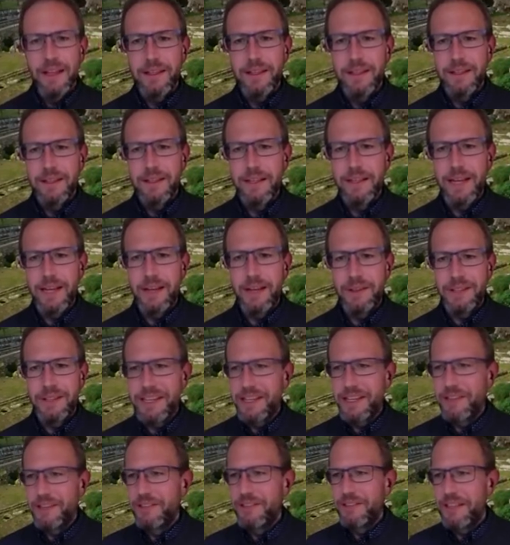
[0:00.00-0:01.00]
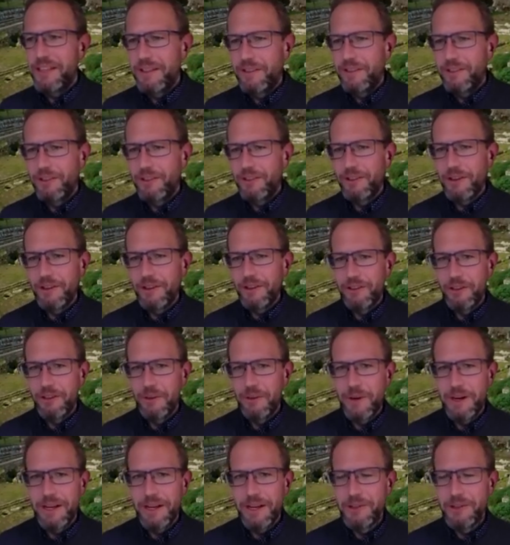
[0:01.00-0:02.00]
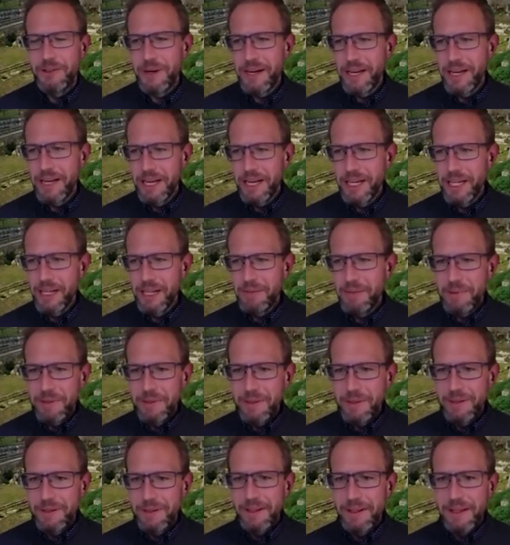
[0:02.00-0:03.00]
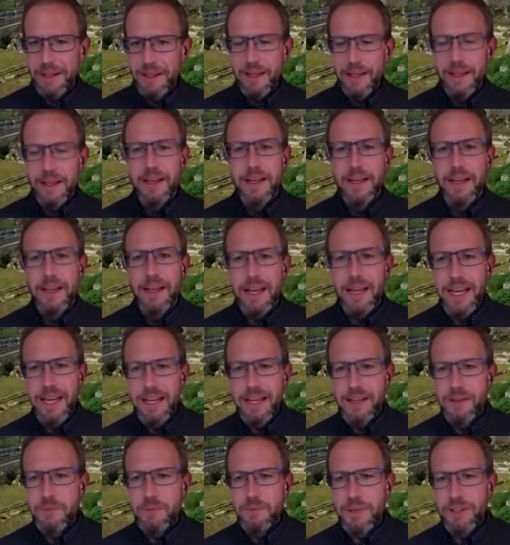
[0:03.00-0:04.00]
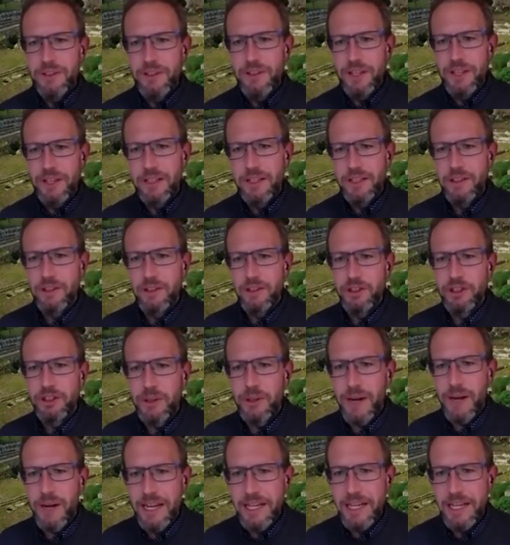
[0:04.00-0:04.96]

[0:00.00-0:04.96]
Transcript: Now, like I said, this is also on a drinking cup. And we see a little shrine